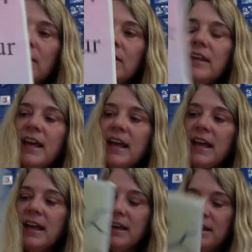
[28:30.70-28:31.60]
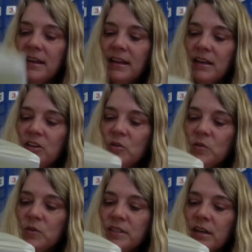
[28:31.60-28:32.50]
They
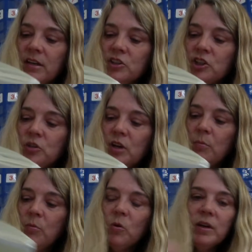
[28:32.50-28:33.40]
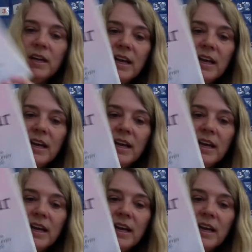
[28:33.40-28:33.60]
use chewed up wood